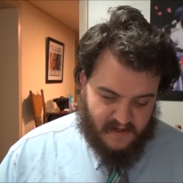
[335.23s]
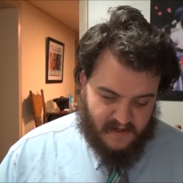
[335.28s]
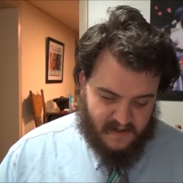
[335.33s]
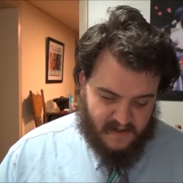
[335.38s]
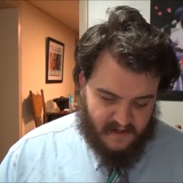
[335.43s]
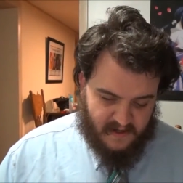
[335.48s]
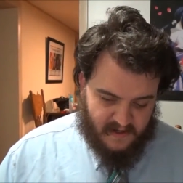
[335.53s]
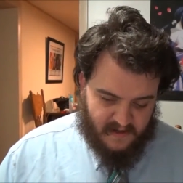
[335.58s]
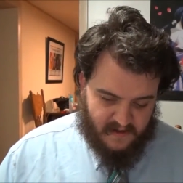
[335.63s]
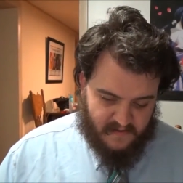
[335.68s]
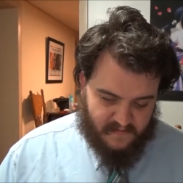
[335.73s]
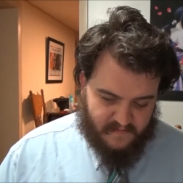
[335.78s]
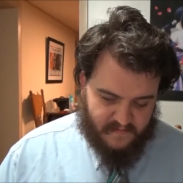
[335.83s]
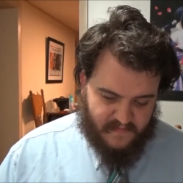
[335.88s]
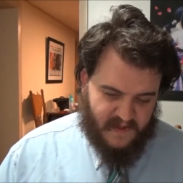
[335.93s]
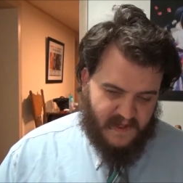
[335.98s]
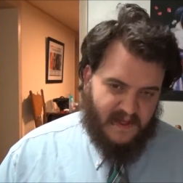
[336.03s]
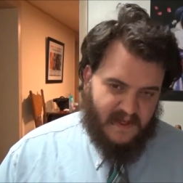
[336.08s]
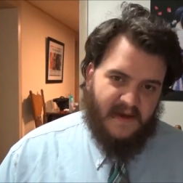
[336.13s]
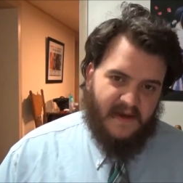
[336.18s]

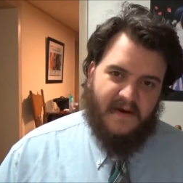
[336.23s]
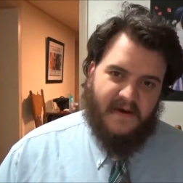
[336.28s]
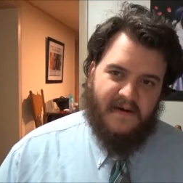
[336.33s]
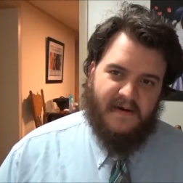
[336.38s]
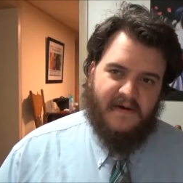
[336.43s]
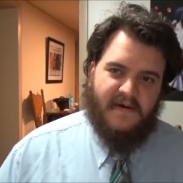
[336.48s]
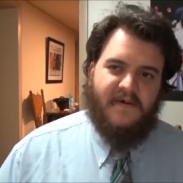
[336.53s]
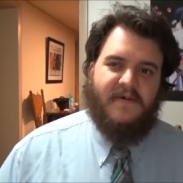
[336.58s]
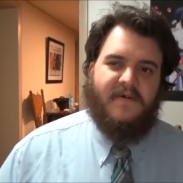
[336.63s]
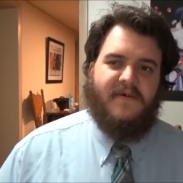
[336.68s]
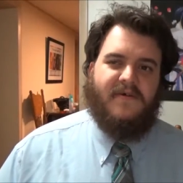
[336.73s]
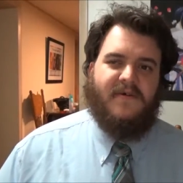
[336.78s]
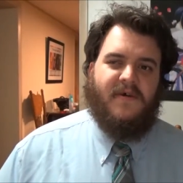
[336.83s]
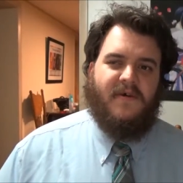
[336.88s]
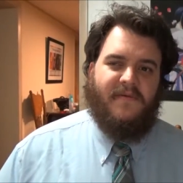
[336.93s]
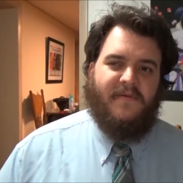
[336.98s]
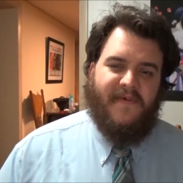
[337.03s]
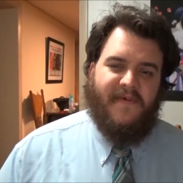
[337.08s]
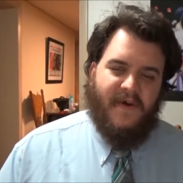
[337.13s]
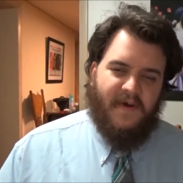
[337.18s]
The characters
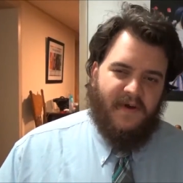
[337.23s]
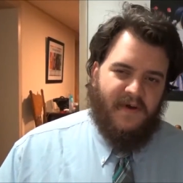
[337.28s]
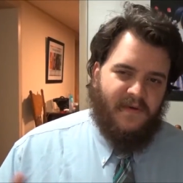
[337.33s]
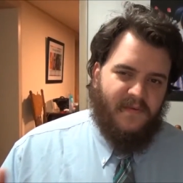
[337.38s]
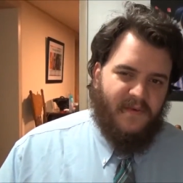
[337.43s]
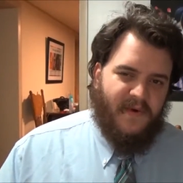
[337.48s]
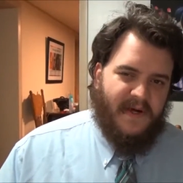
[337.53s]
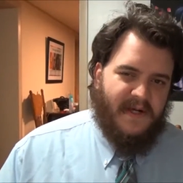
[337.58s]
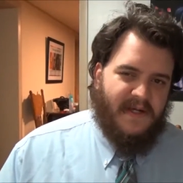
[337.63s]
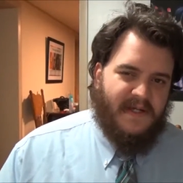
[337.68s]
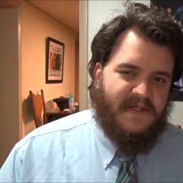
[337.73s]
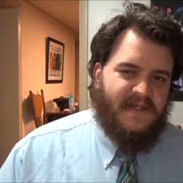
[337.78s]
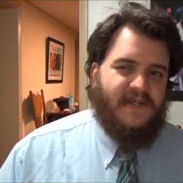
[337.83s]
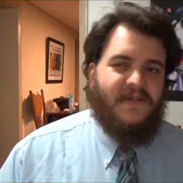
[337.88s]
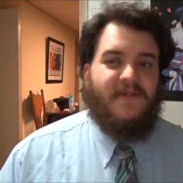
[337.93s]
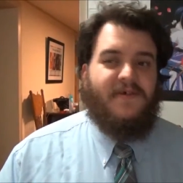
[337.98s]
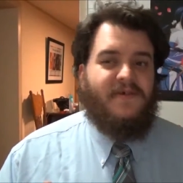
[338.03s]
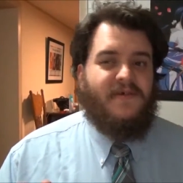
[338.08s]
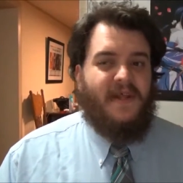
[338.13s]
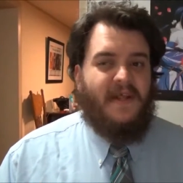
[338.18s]
are very rich,
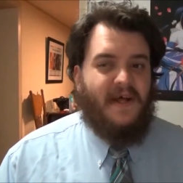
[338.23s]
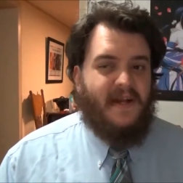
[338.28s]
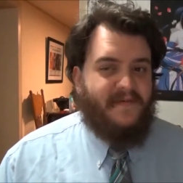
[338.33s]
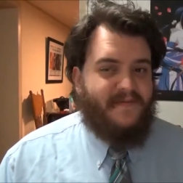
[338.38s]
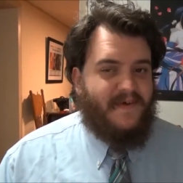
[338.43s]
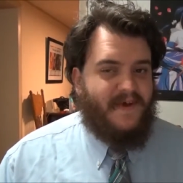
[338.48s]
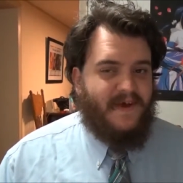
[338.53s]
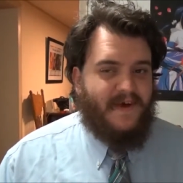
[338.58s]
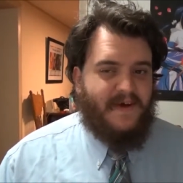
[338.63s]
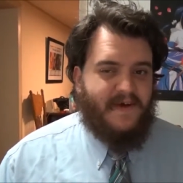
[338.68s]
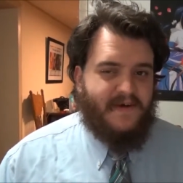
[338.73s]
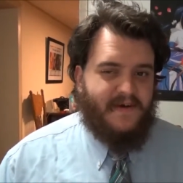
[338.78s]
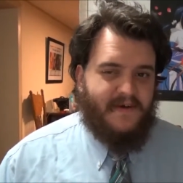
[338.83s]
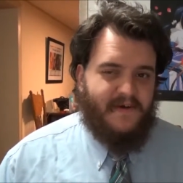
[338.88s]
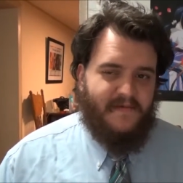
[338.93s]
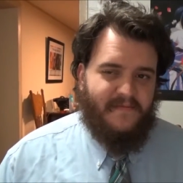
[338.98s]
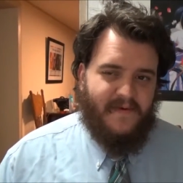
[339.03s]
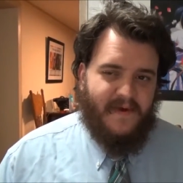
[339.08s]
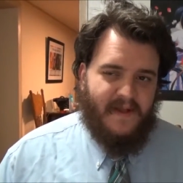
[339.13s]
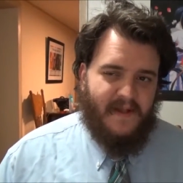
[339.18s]
and there's a lot of character
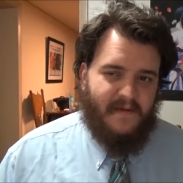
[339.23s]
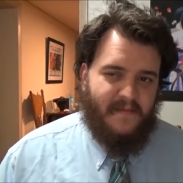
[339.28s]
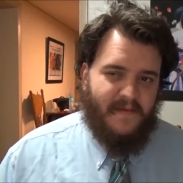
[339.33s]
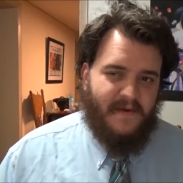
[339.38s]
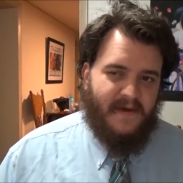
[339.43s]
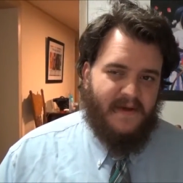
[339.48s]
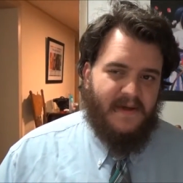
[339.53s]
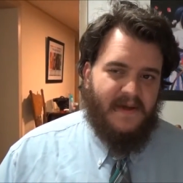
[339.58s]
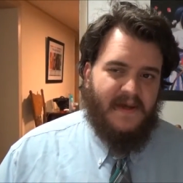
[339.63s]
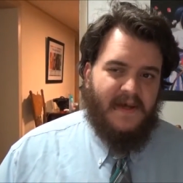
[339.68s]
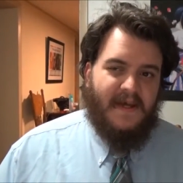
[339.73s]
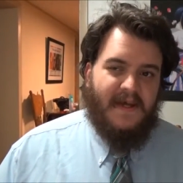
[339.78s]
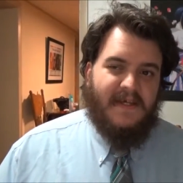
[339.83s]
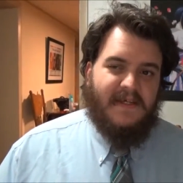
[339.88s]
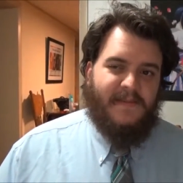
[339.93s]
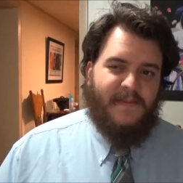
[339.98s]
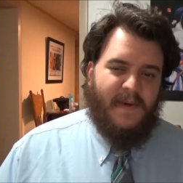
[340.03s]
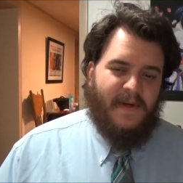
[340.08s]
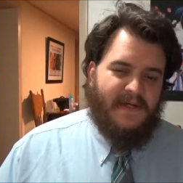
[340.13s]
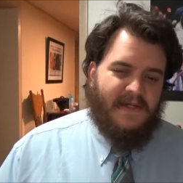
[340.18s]
development,
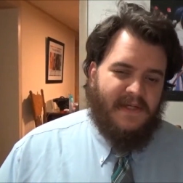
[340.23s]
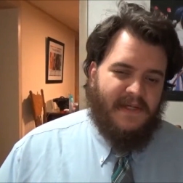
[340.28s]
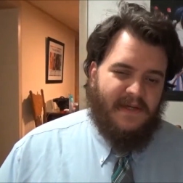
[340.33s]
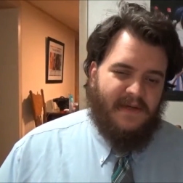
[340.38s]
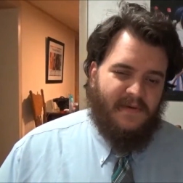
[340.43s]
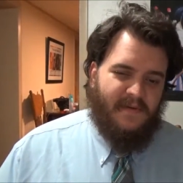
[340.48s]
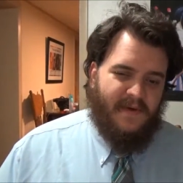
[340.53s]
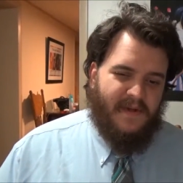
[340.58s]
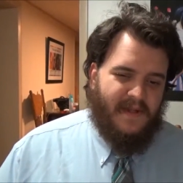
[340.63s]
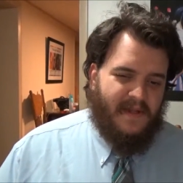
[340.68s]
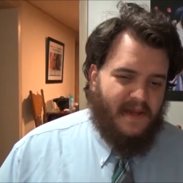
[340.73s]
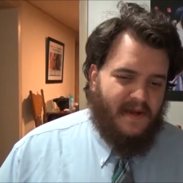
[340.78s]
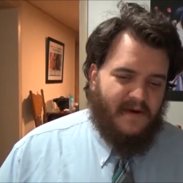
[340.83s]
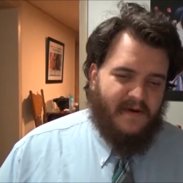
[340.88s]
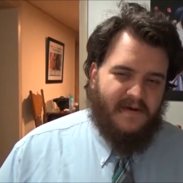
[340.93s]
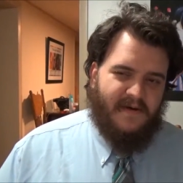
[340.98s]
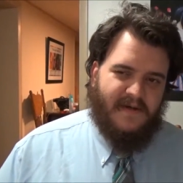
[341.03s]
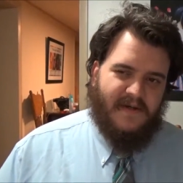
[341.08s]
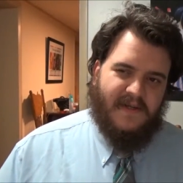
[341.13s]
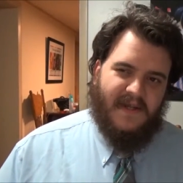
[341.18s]
especially with
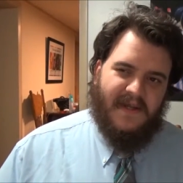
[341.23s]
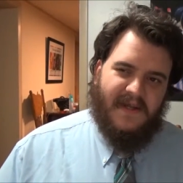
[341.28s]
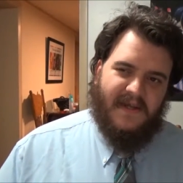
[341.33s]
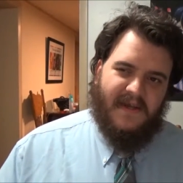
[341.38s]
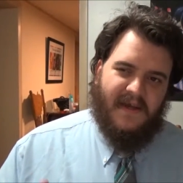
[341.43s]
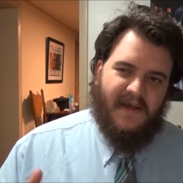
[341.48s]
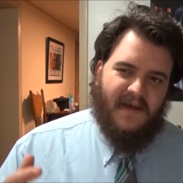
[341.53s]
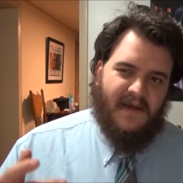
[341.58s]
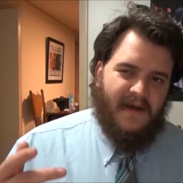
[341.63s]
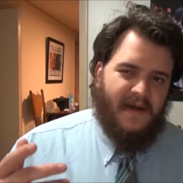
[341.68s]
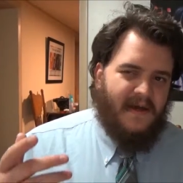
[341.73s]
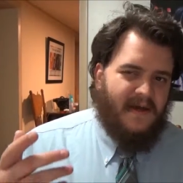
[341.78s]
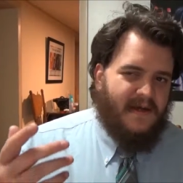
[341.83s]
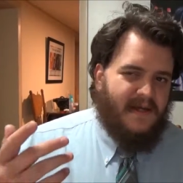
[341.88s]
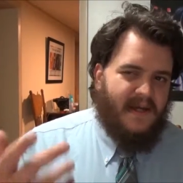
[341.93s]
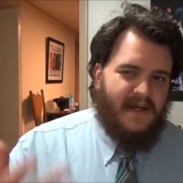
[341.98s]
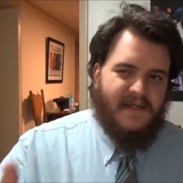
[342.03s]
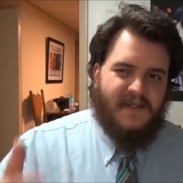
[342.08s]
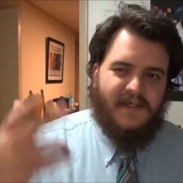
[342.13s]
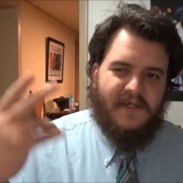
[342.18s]
characters like
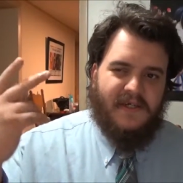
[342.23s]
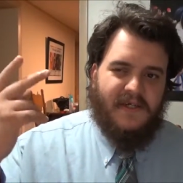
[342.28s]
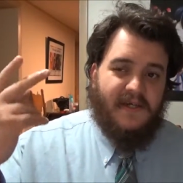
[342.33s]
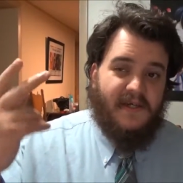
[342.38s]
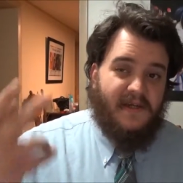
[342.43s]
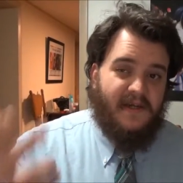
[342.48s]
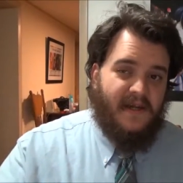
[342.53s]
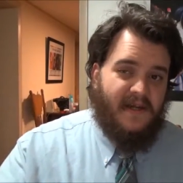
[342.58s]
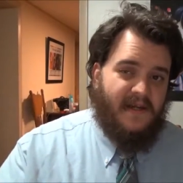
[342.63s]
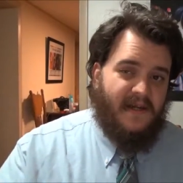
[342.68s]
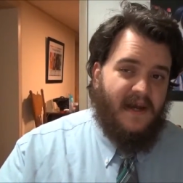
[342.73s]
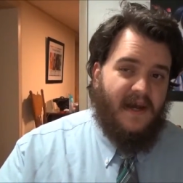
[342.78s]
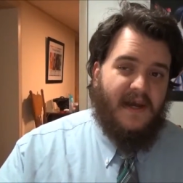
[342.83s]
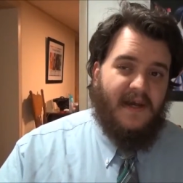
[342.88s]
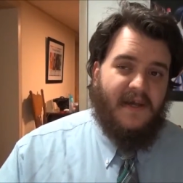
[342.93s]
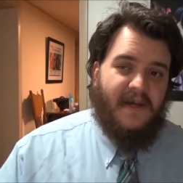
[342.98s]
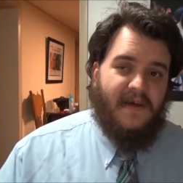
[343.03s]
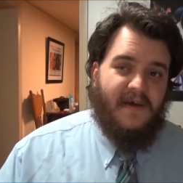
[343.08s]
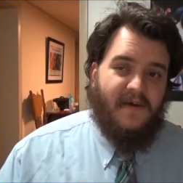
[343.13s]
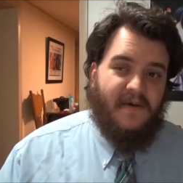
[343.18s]
Kenshin and
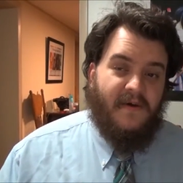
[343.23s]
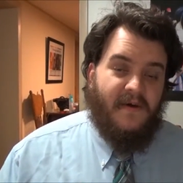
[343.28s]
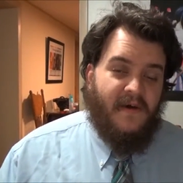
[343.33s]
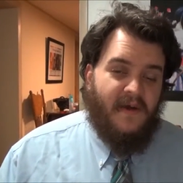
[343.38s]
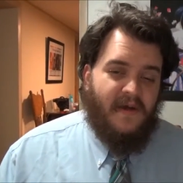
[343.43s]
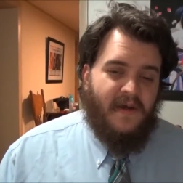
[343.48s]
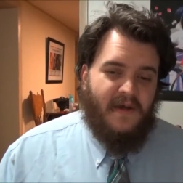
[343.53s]
Yahiko.